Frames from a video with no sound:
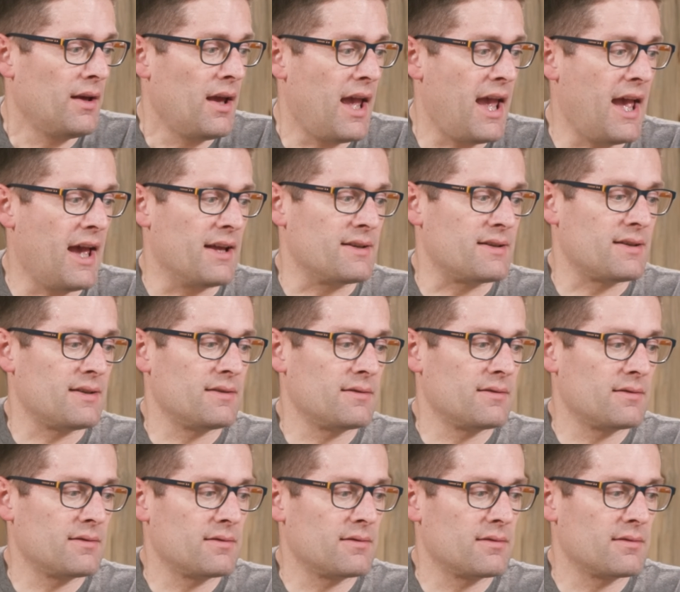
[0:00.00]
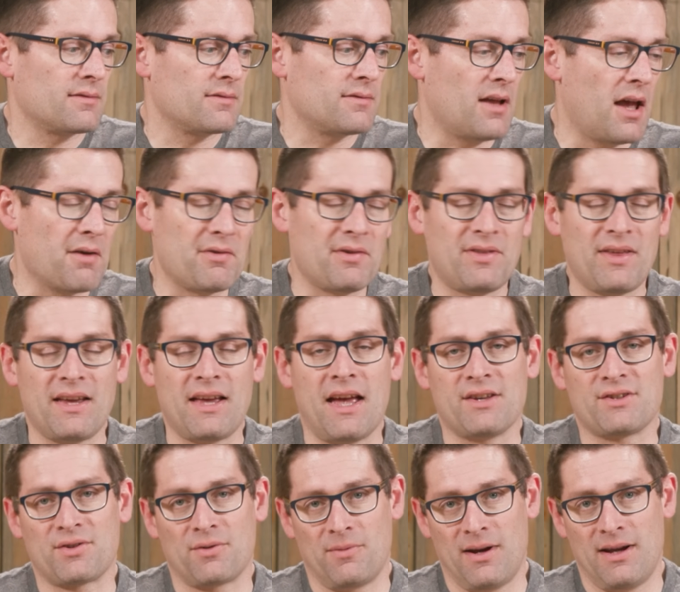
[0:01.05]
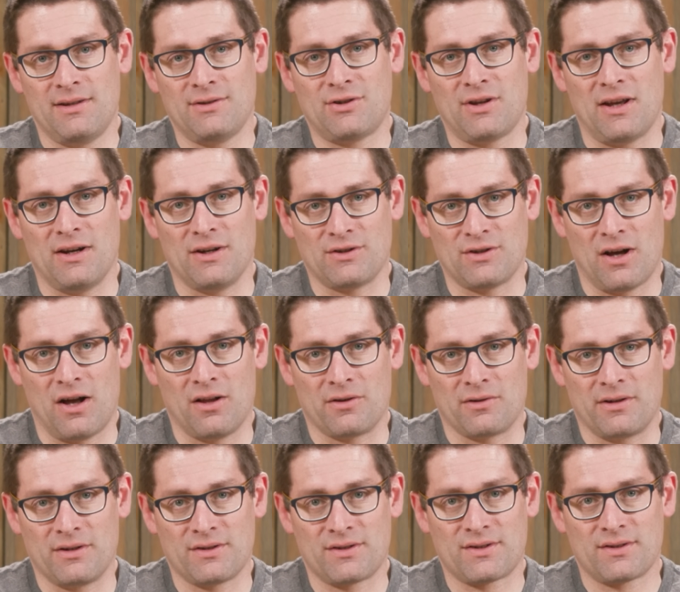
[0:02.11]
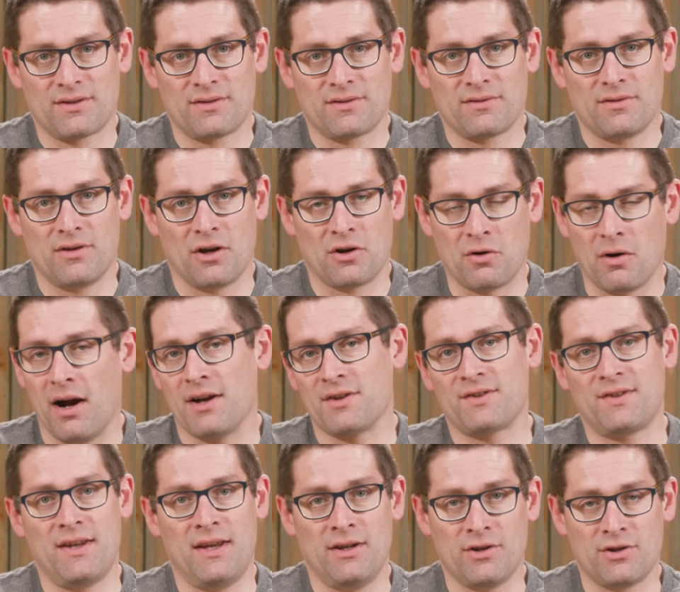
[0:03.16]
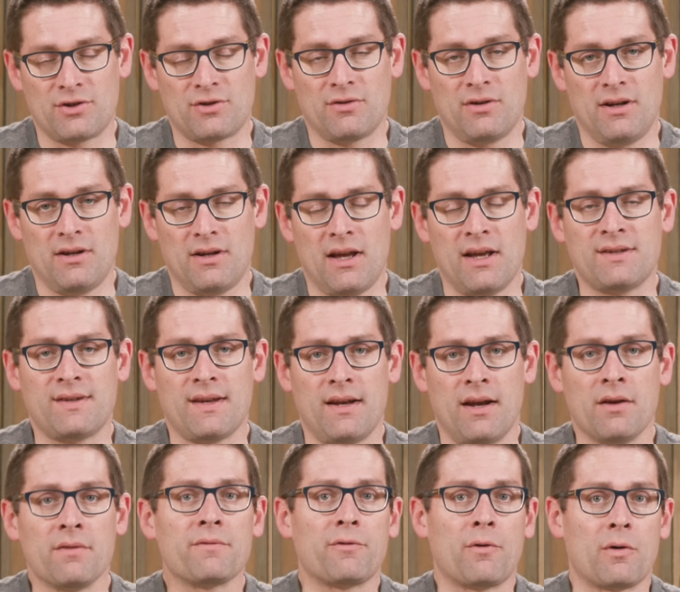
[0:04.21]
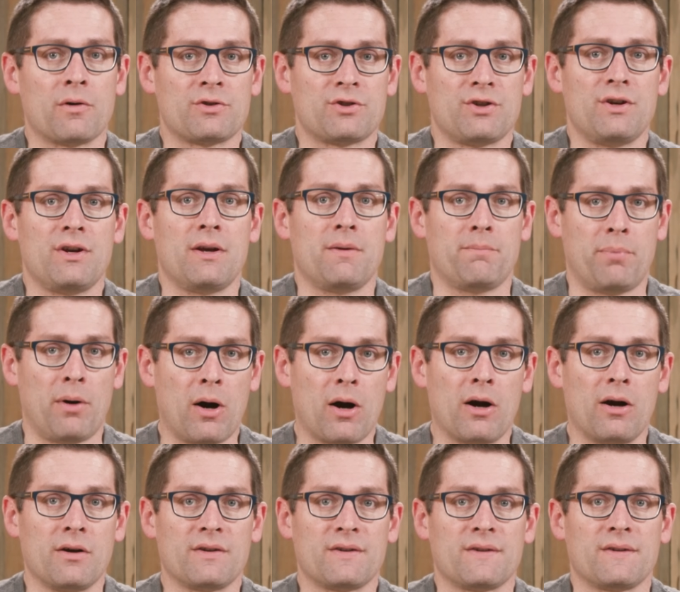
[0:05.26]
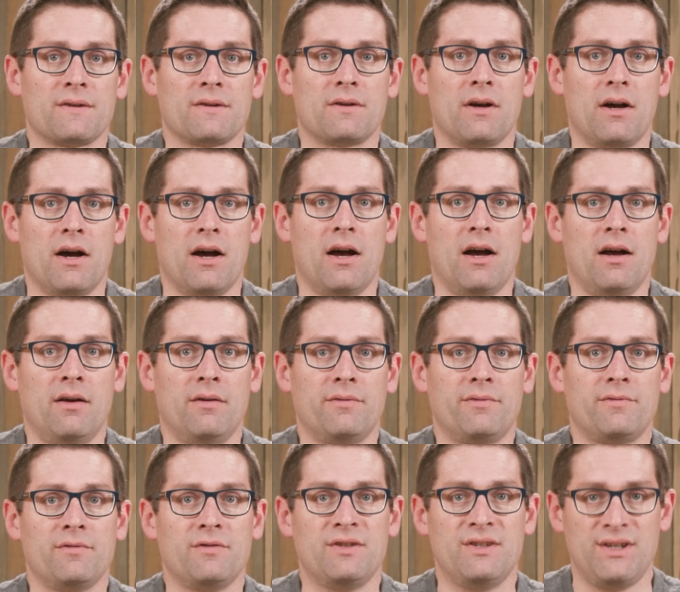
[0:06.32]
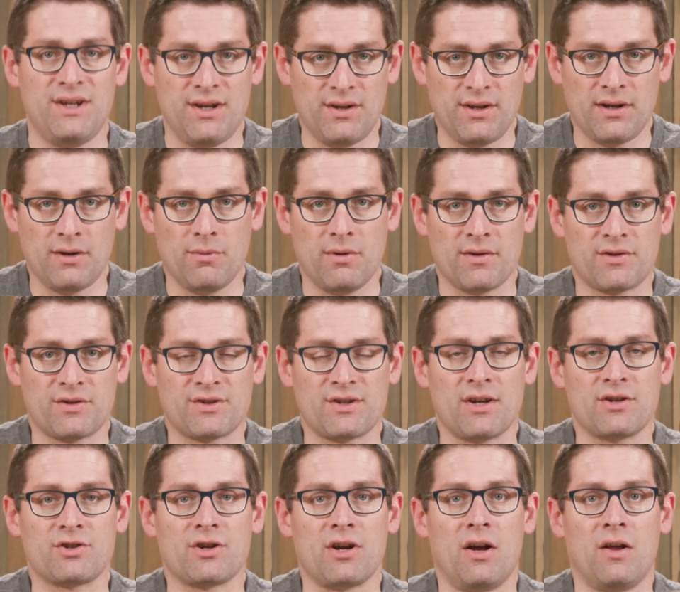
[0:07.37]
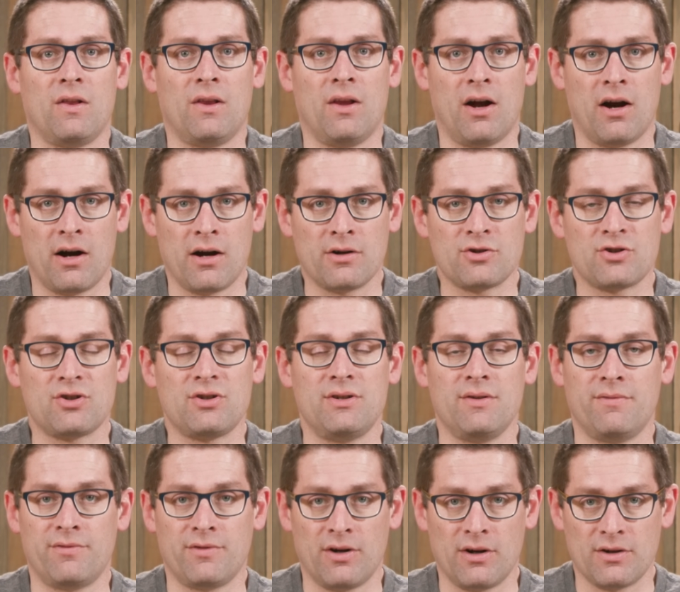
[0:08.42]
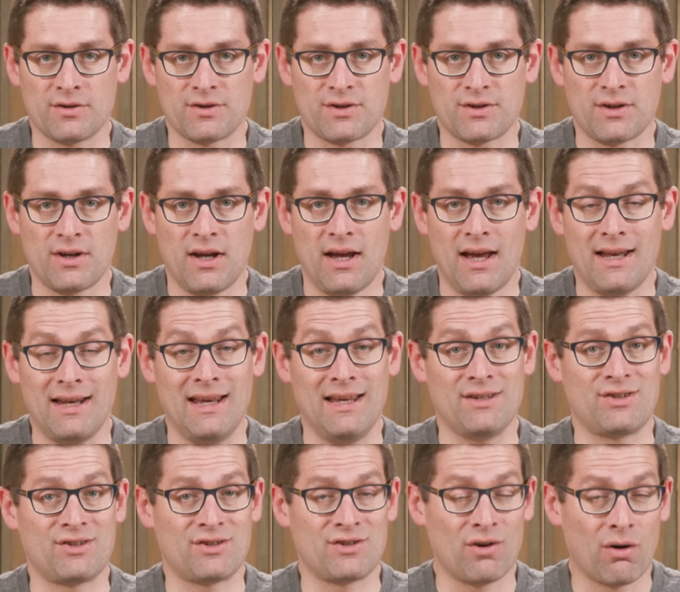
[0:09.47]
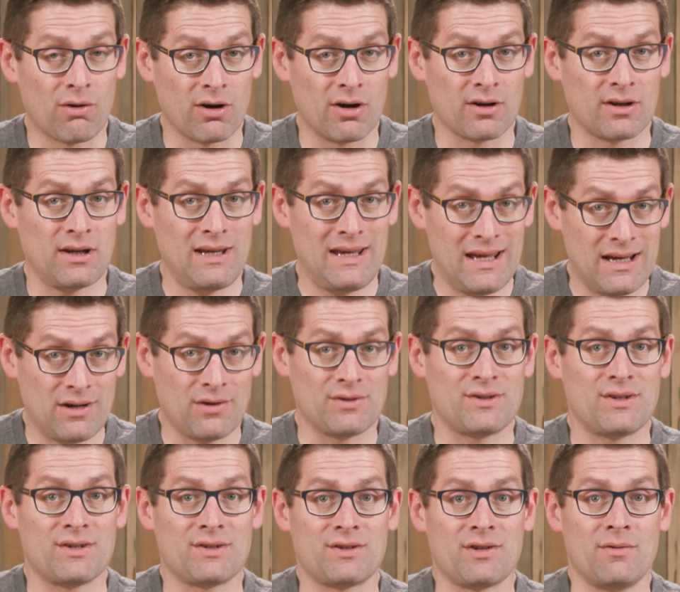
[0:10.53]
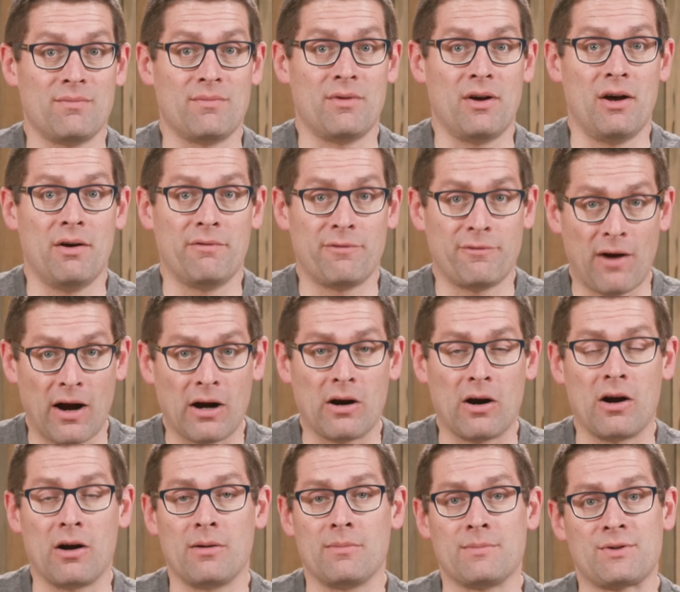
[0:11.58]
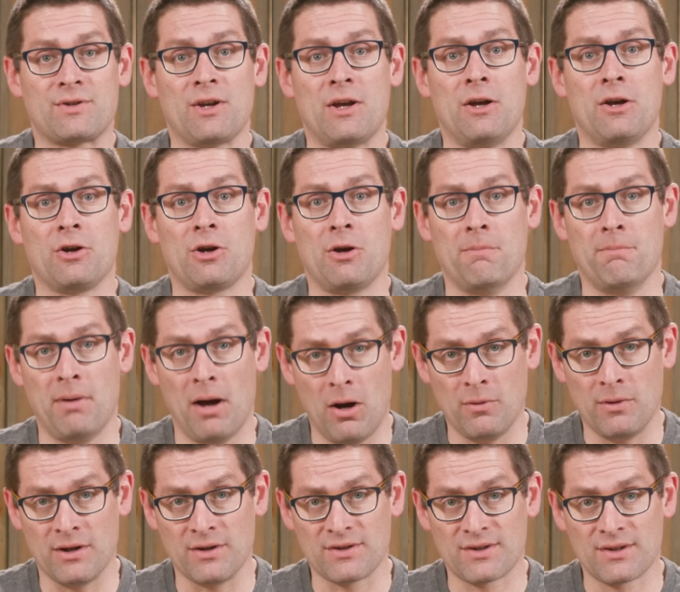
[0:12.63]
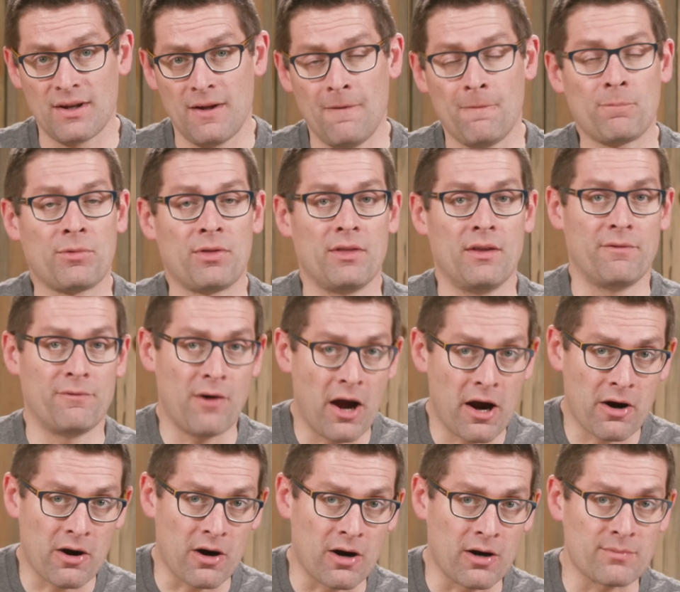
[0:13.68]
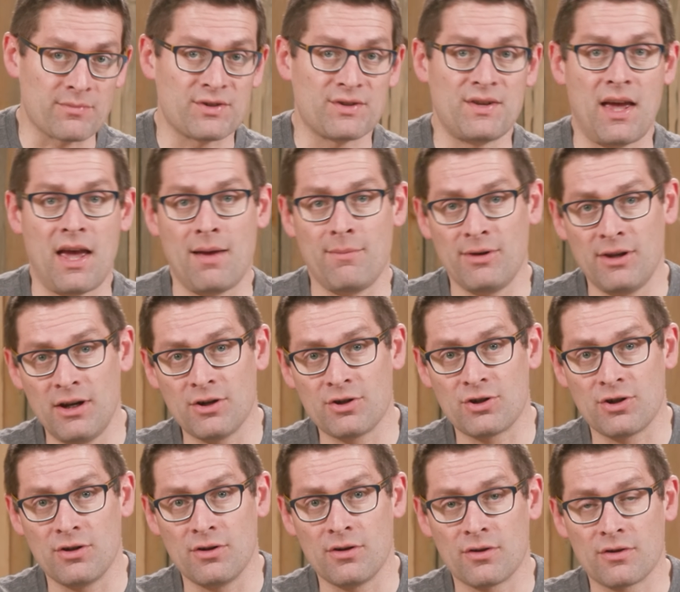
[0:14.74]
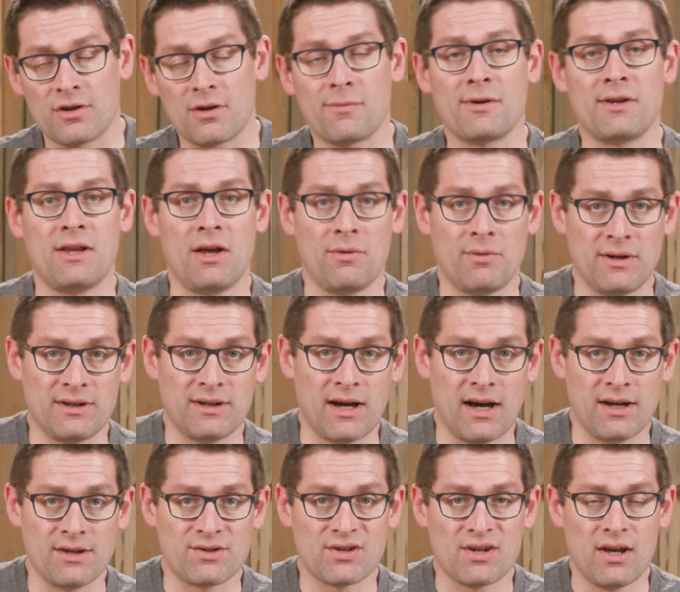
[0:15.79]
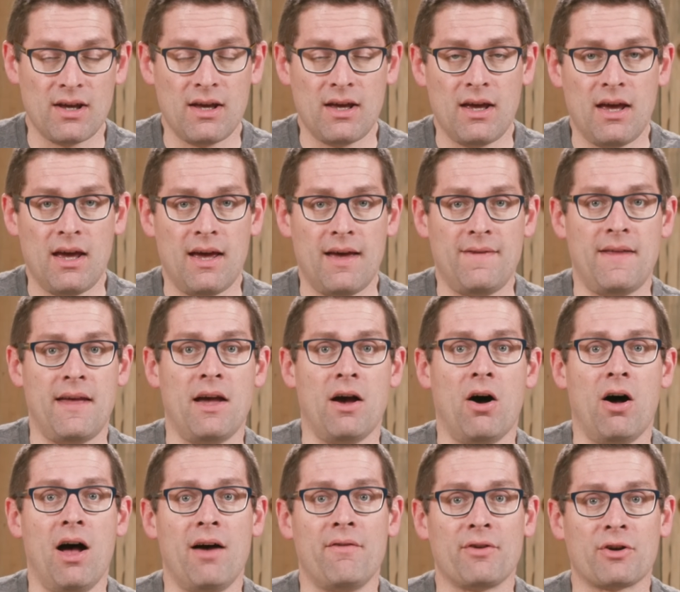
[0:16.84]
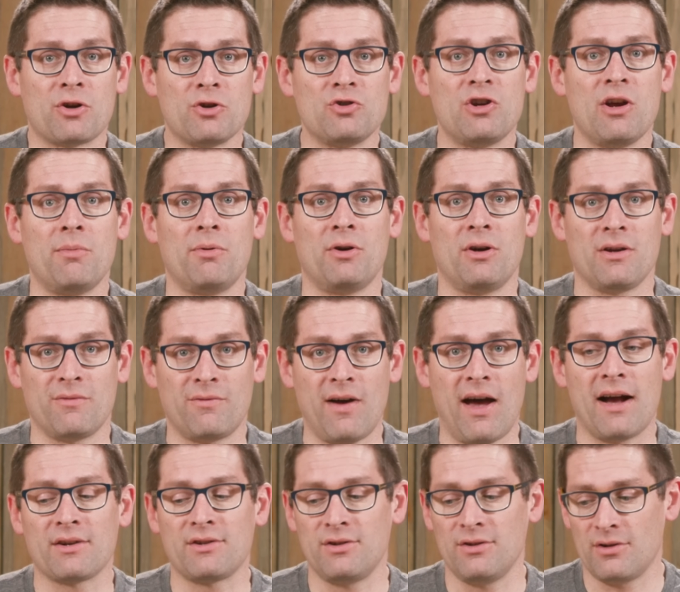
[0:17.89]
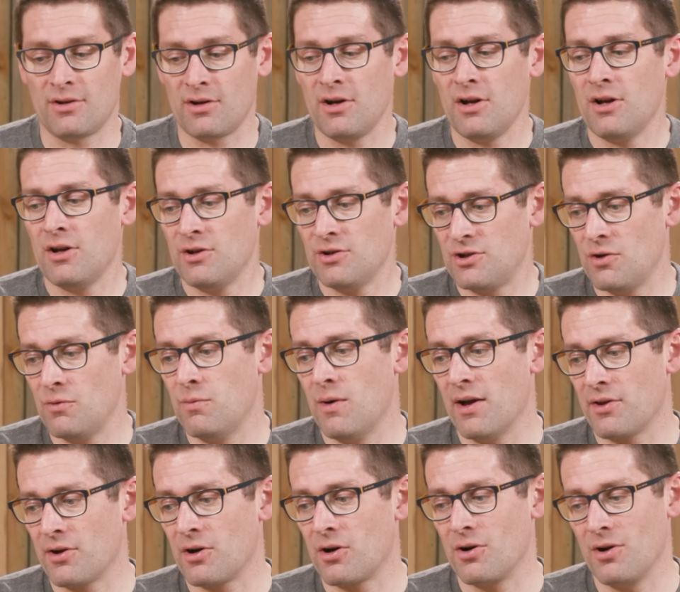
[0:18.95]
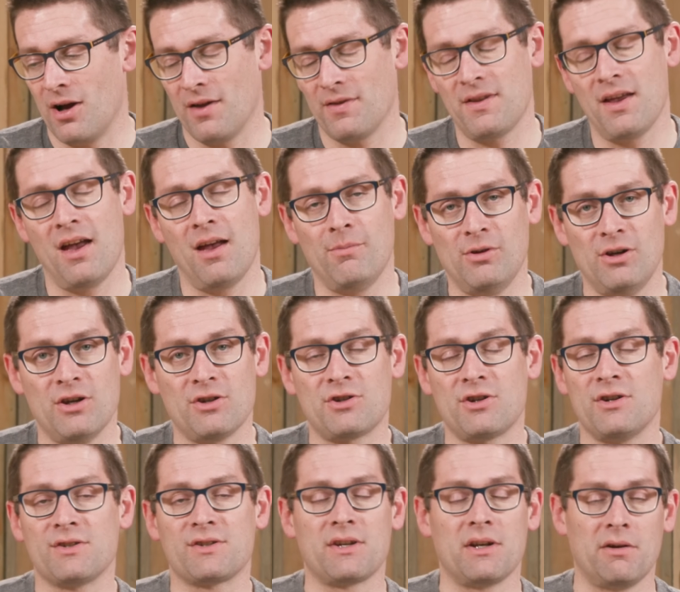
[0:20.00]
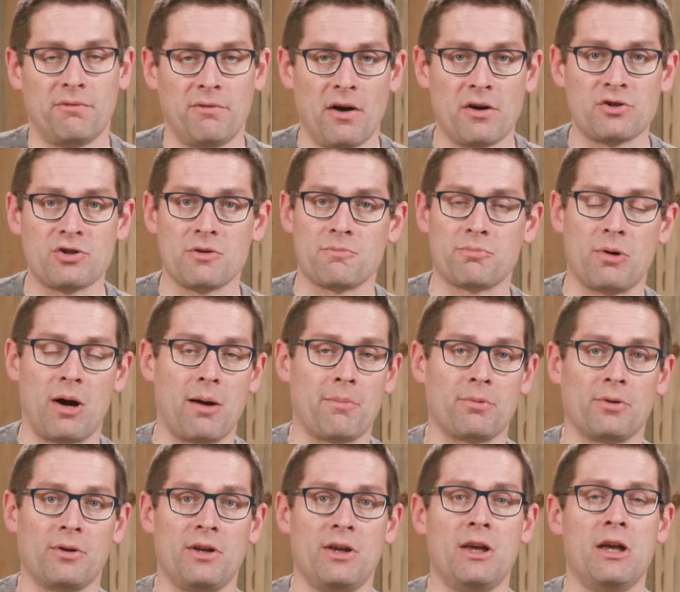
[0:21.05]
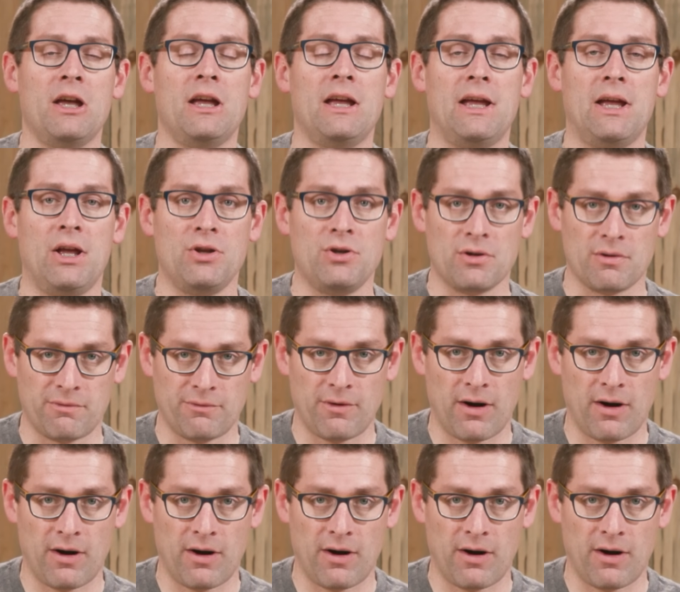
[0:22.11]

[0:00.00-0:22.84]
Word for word: And everything has a range and a tolerance across the industry. It's an unfortunate part of dealing with such a large, diverse, and historic ecosystem of firearms components. The firearms, the ammunition, the reloading dies, and they all have a contributing factor to whether or not the ammunition is going to function properly in your